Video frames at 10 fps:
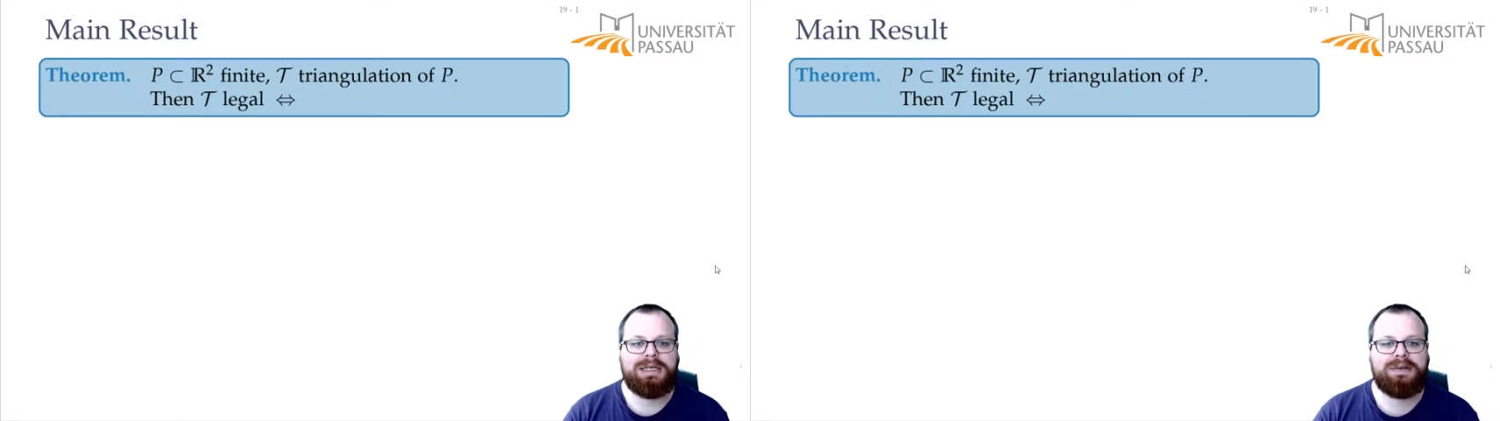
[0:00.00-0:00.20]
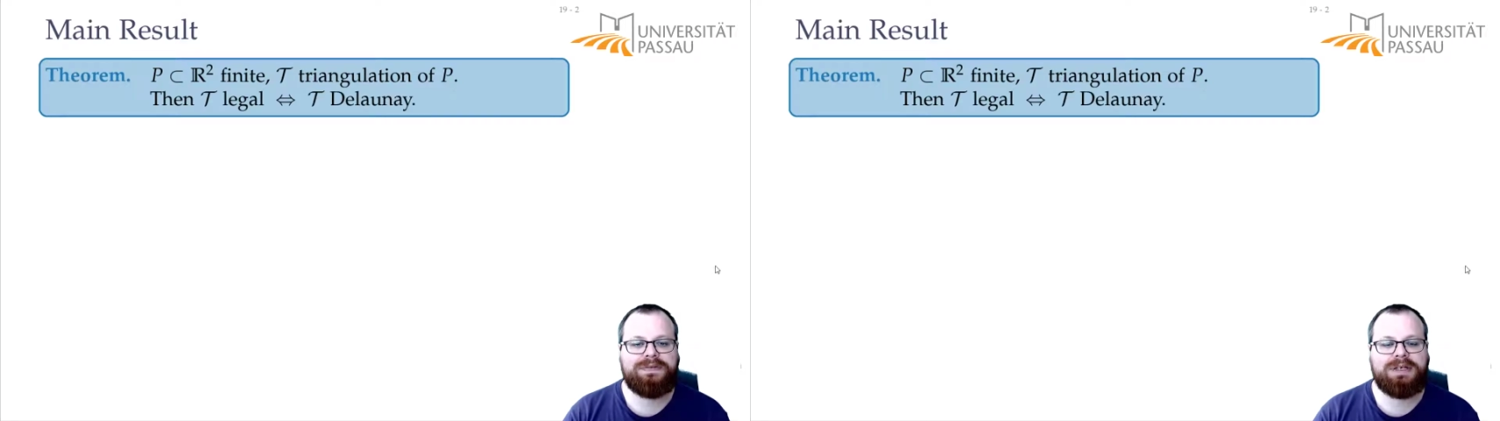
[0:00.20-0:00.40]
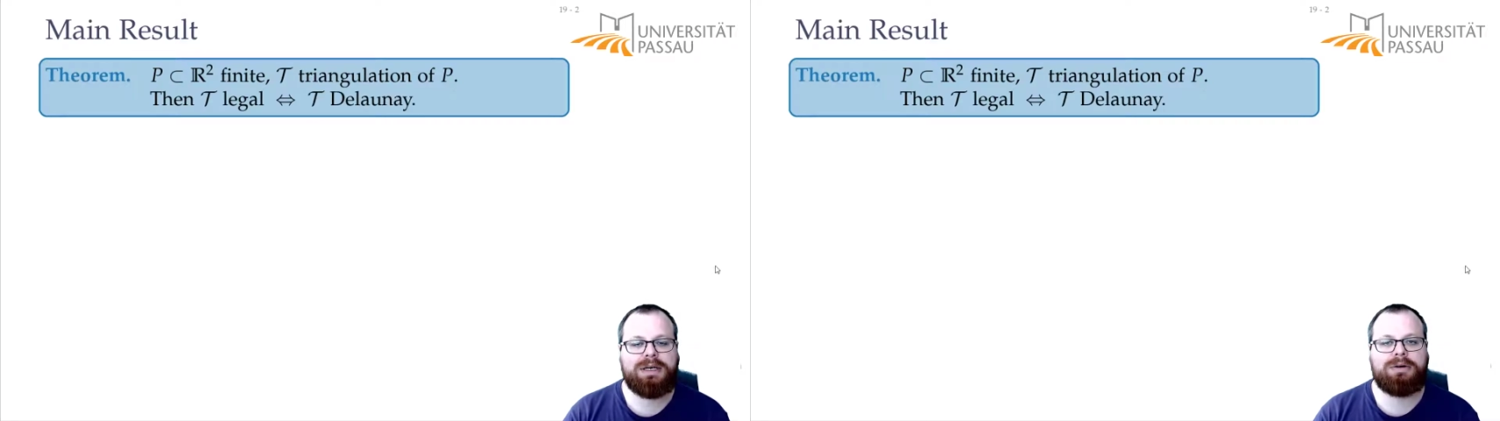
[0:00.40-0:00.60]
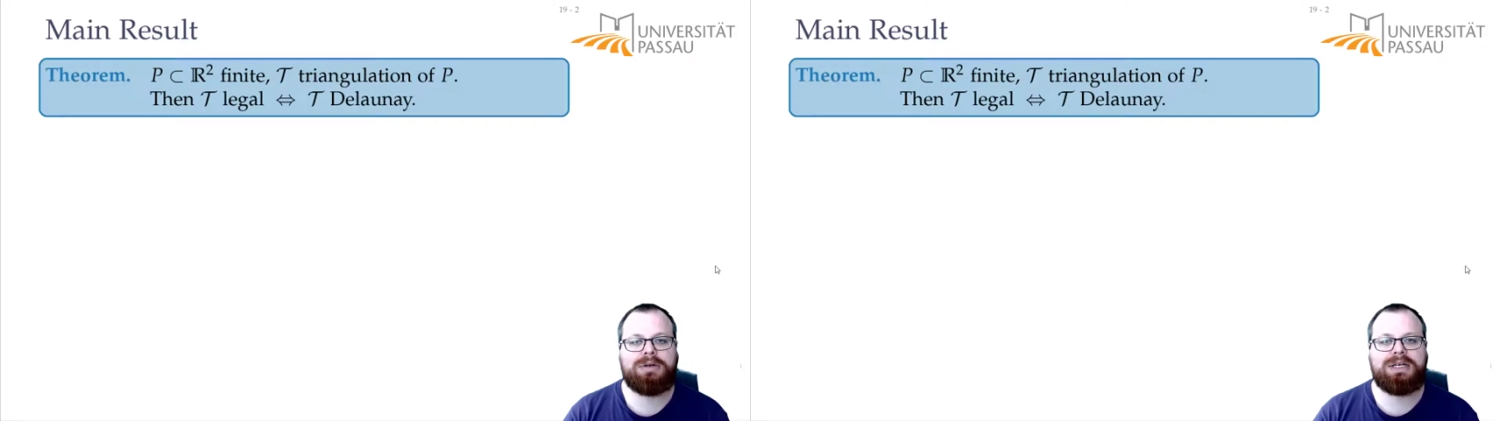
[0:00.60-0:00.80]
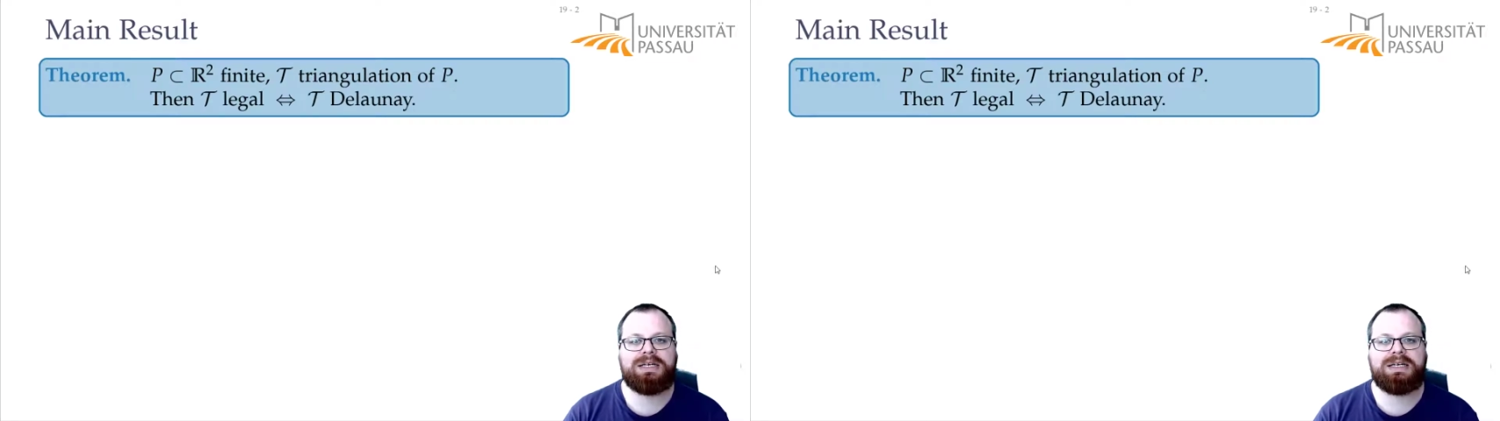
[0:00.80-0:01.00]
if and
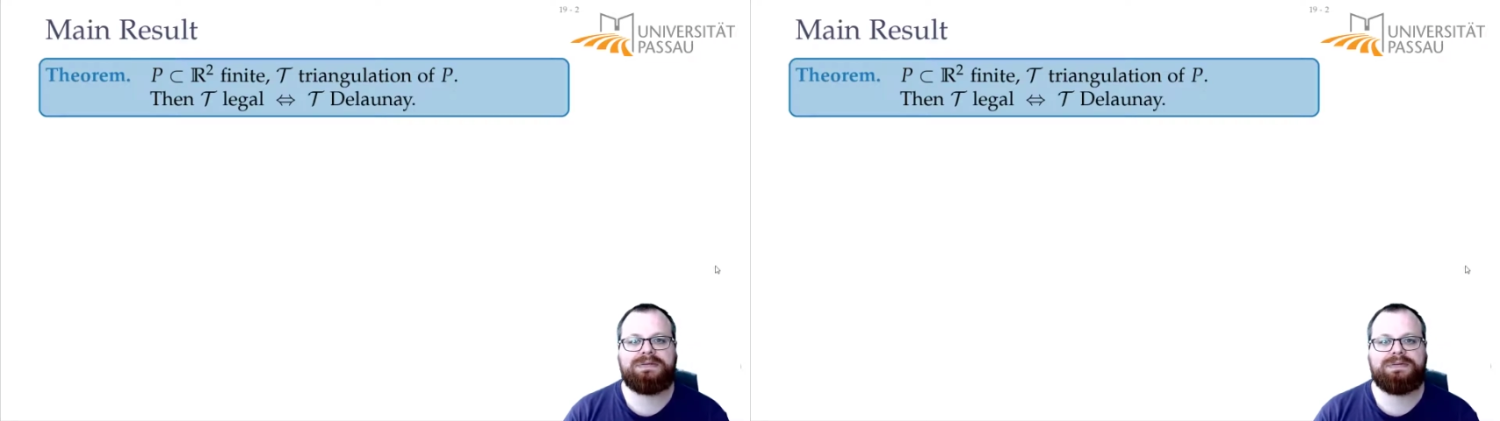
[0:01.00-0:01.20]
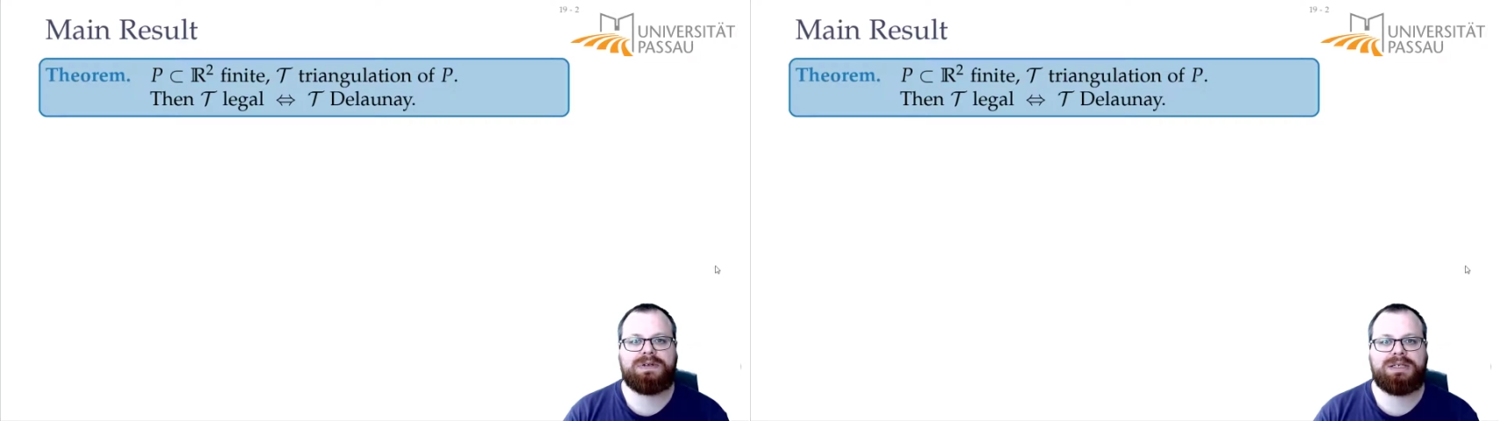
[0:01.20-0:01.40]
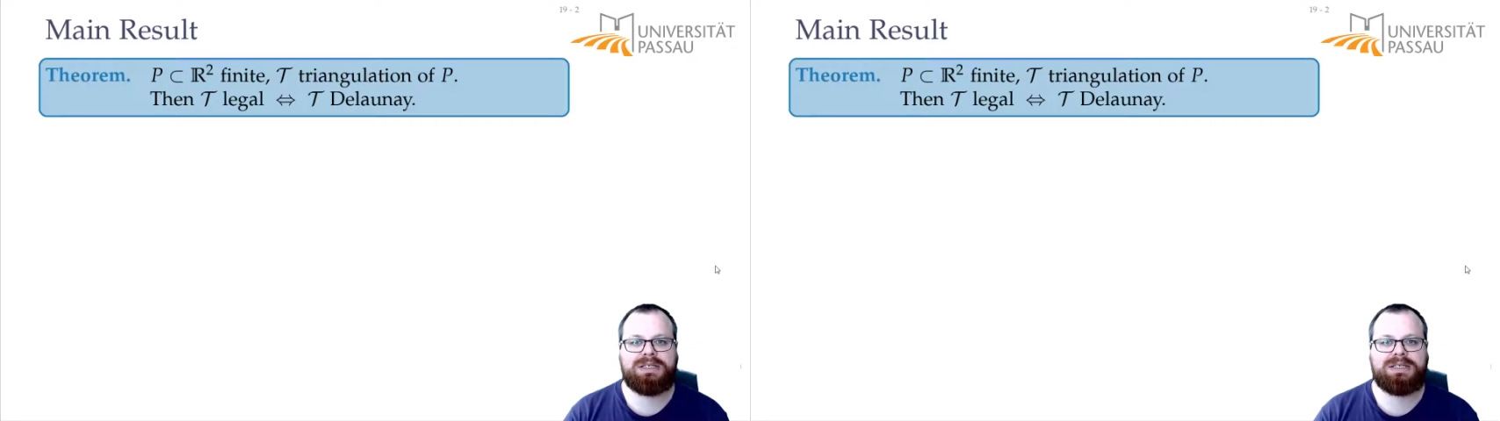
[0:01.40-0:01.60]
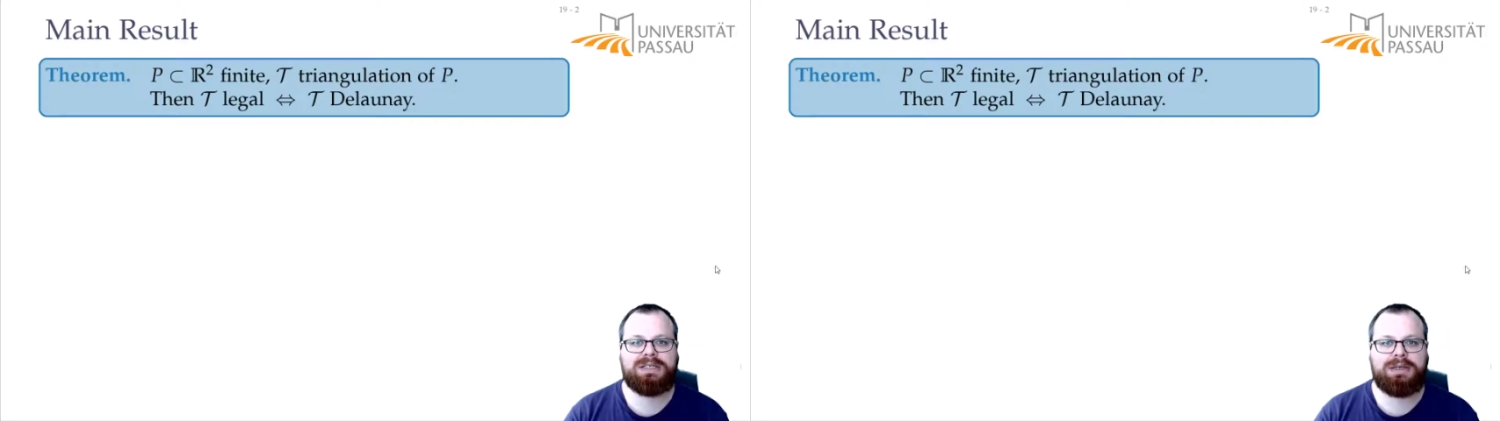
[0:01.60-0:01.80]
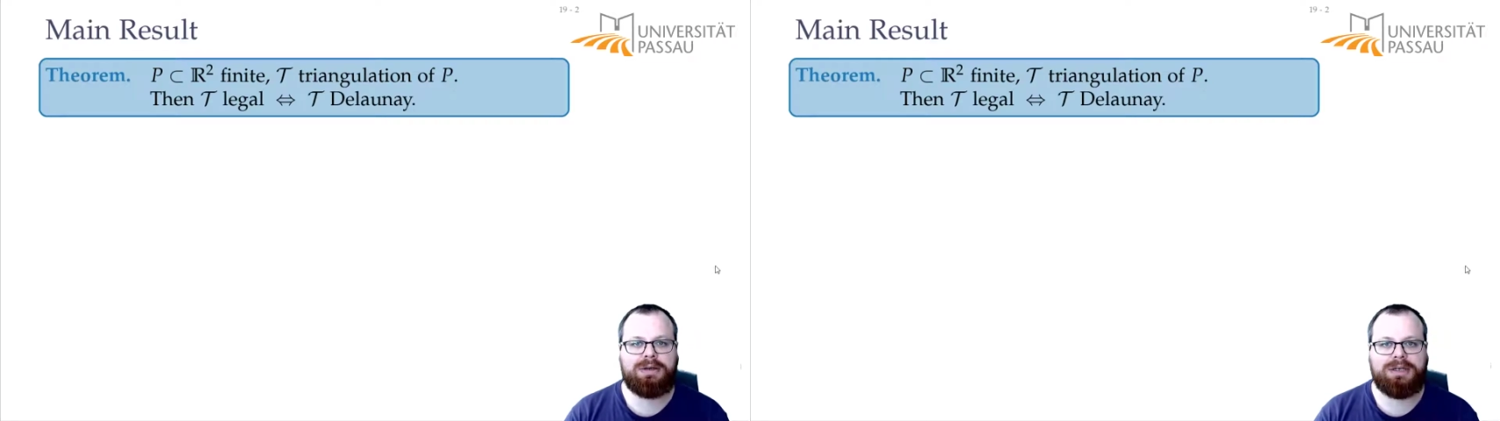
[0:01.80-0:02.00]
only if it is
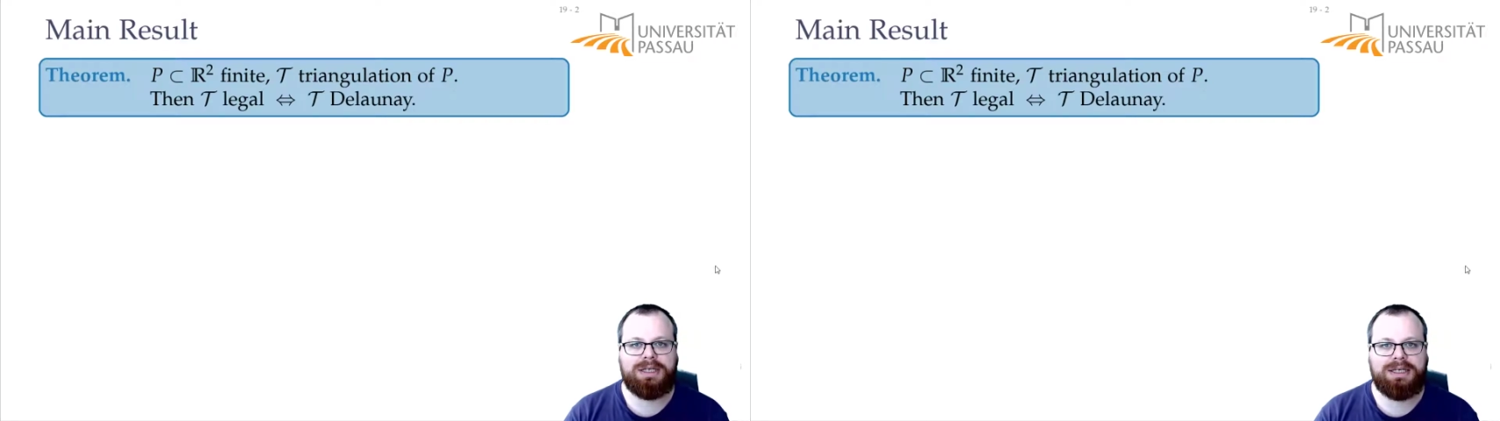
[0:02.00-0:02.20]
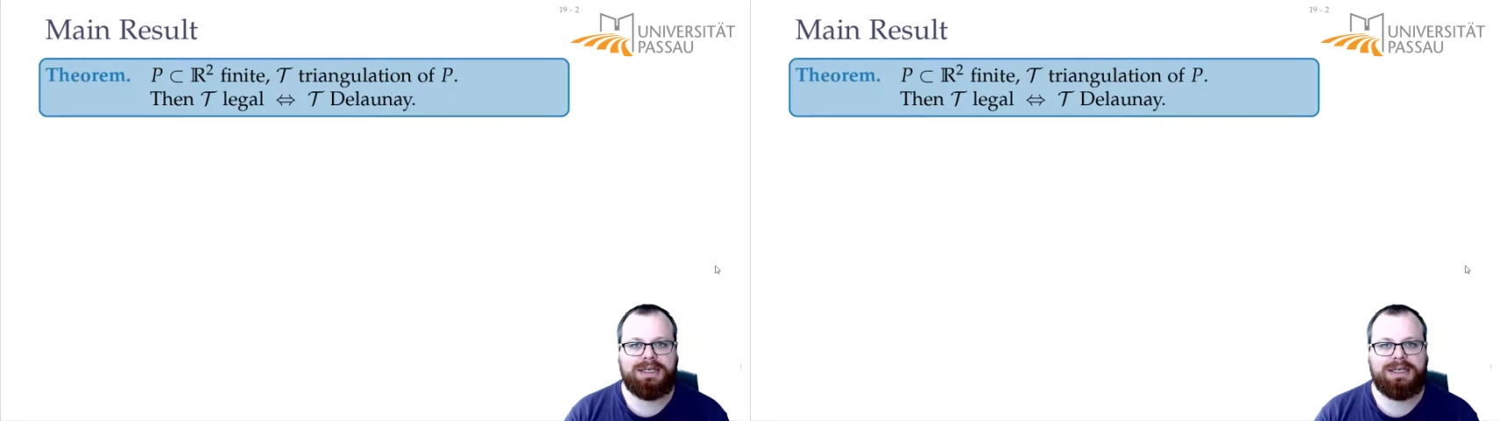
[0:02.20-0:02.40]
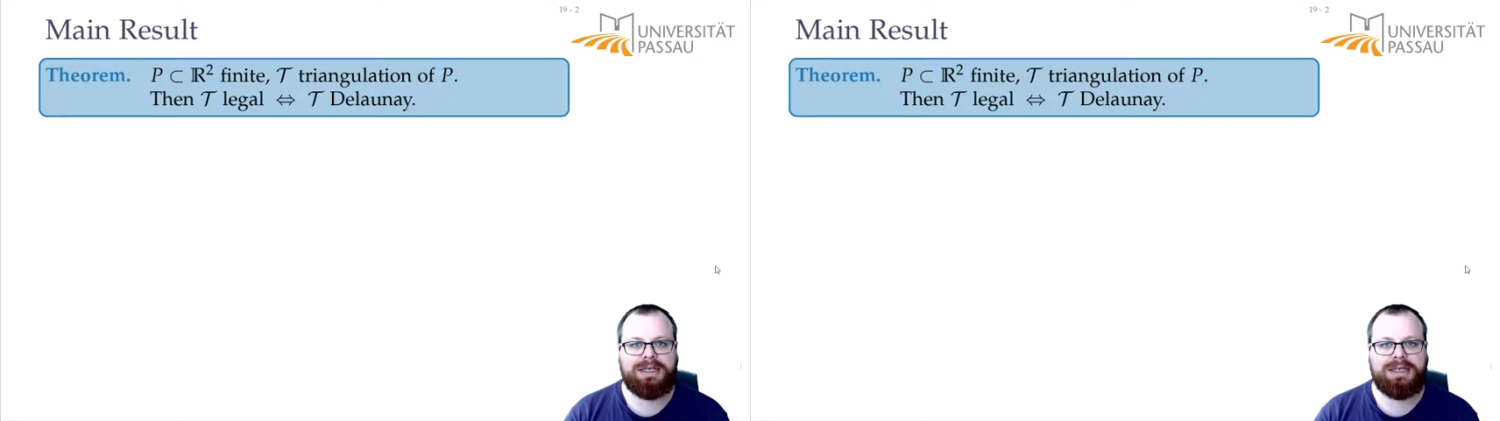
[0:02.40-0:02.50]
Delaunay.